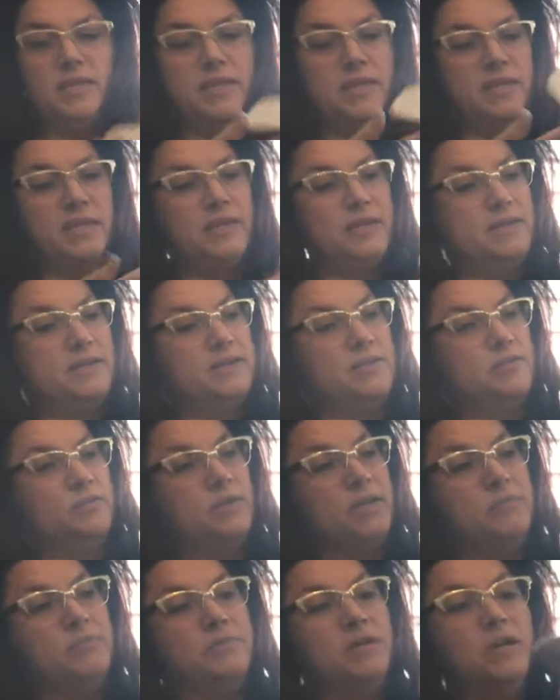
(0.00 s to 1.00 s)
And
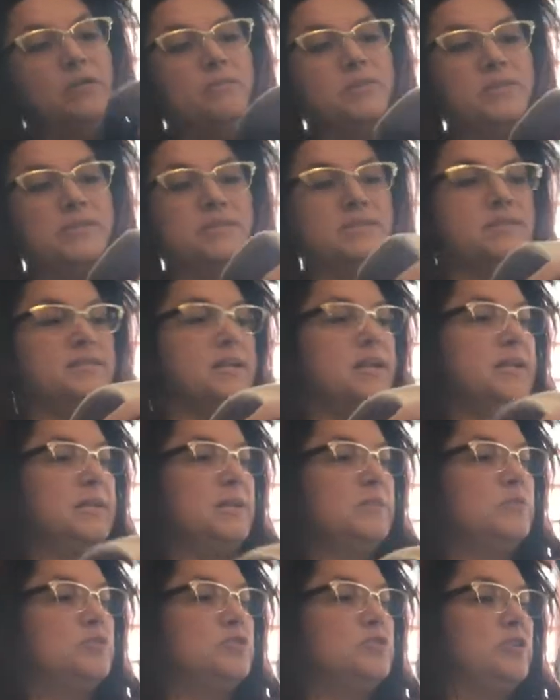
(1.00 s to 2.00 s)
when I'm done with this side,
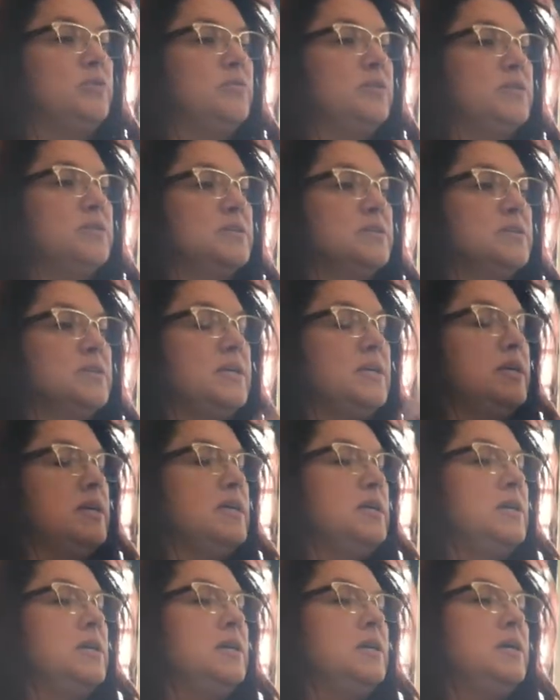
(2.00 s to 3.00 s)
I will show you what it looks
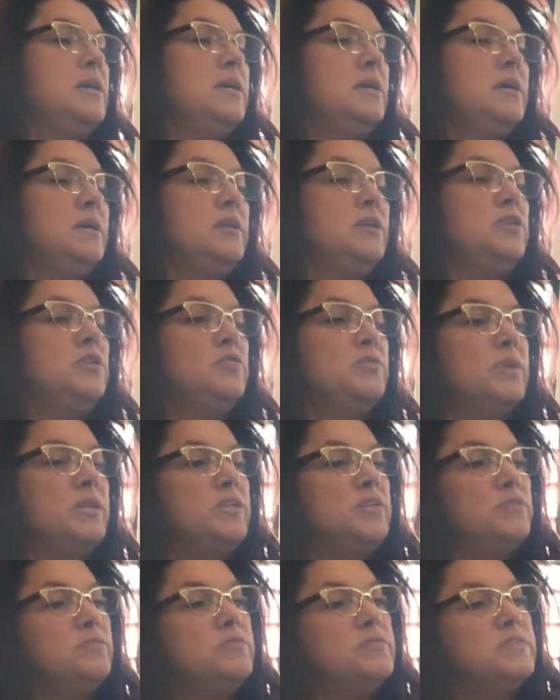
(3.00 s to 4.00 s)
like. You
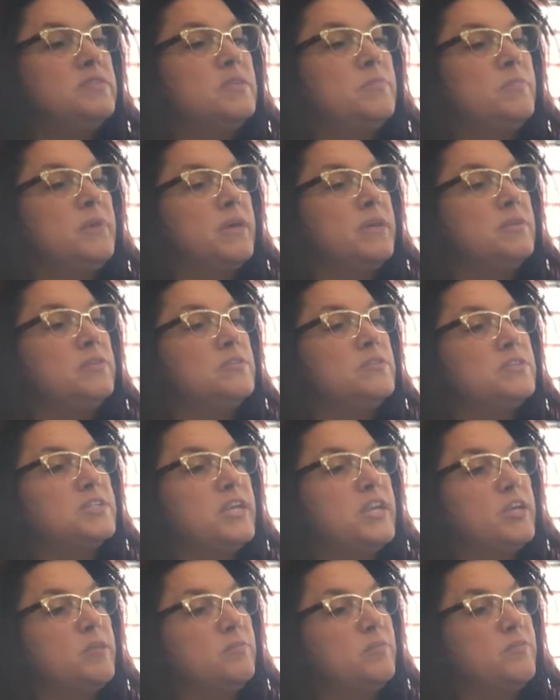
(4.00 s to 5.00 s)
can use the painter's
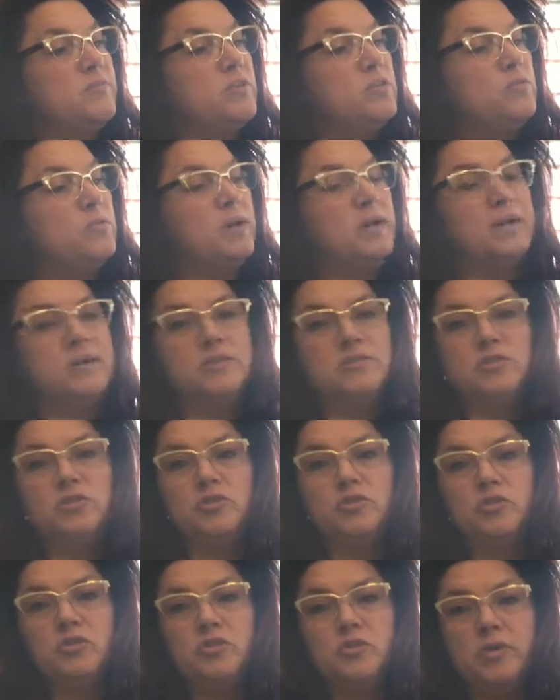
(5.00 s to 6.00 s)
tape if you want
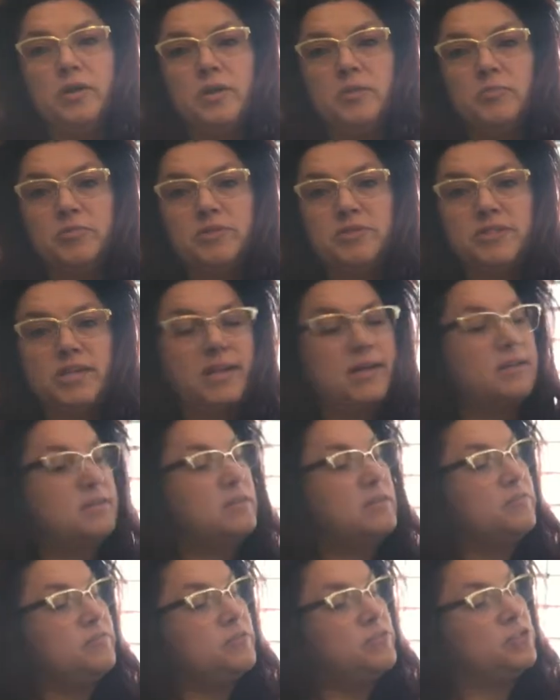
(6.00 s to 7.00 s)
to
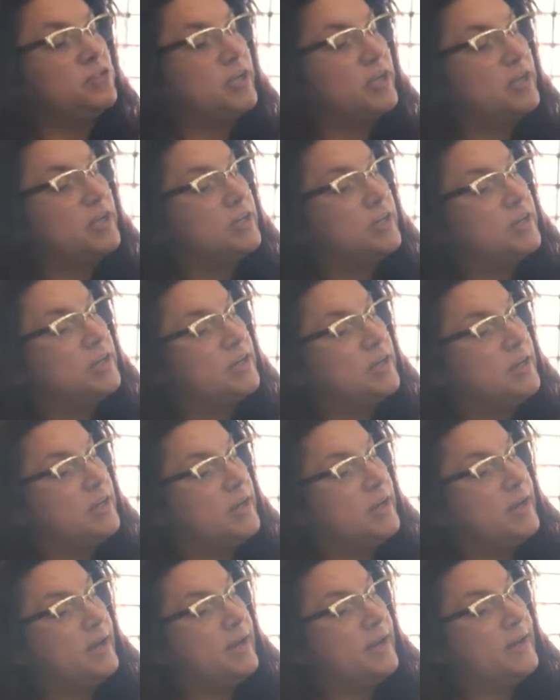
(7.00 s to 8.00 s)
protect the fascetta.
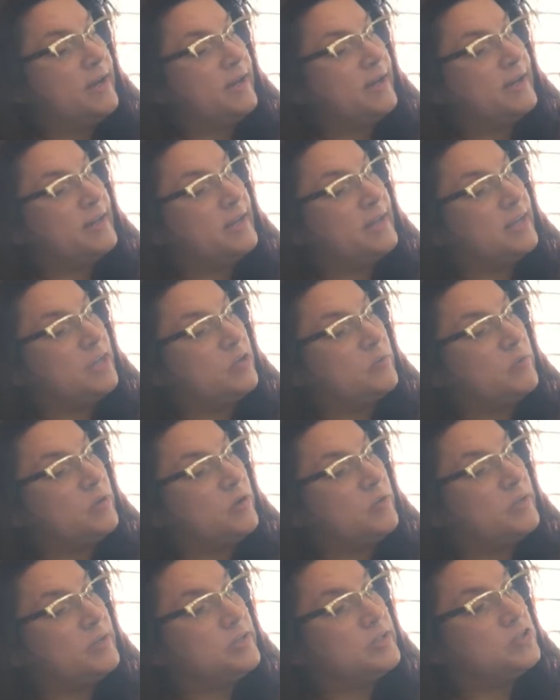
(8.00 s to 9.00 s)
I am
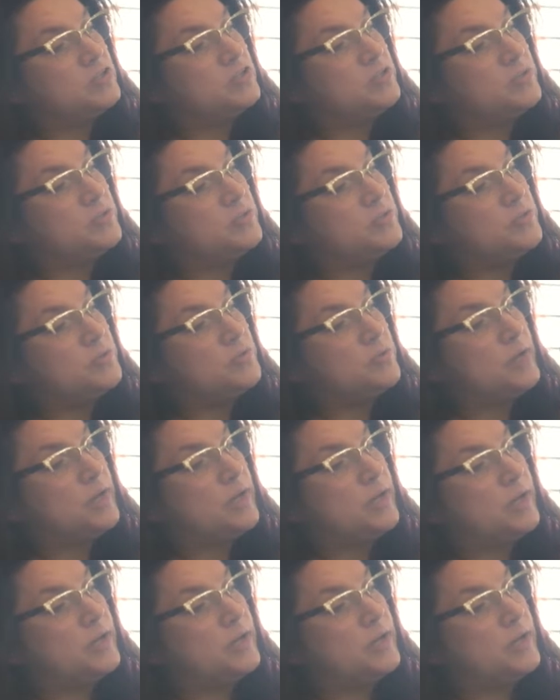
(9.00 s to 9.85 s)
going to